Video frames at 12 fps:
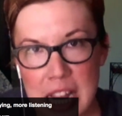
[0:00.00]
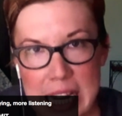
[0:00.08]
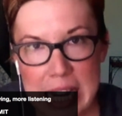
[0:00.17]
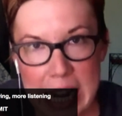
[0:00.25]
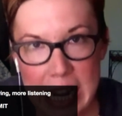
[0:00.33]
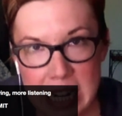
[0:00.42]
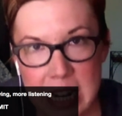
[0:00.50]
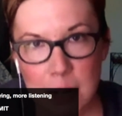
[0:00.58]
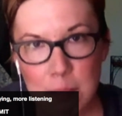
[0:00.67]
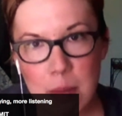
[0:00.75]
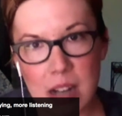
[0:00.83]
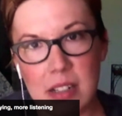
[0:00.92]
in
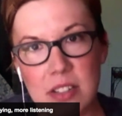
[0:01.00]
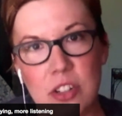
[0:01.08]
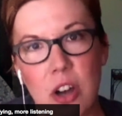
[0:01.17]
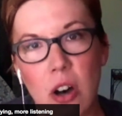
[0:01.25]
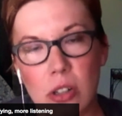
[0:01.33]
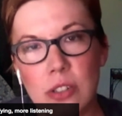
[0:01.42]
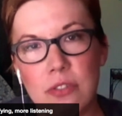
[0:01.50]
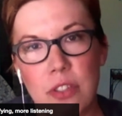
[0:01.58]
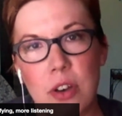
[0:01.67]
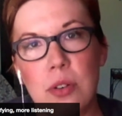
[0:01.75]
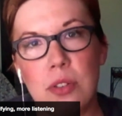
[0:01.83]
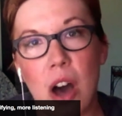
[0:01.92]
amongst all of
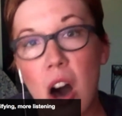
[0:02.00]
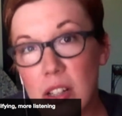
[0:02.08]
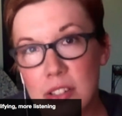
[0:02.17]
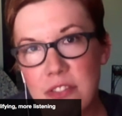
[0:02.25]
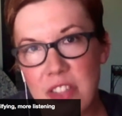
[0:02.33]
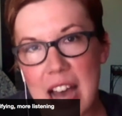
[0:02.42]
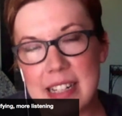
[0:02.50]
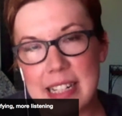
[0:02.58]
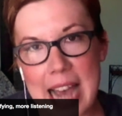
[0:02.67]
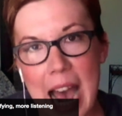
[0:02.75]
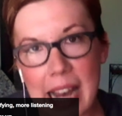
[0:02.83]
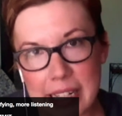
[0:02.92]
that
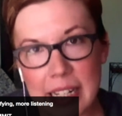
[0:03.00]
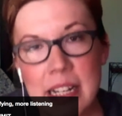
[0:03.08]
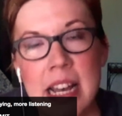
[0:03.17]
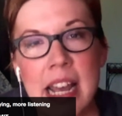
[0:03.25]
data.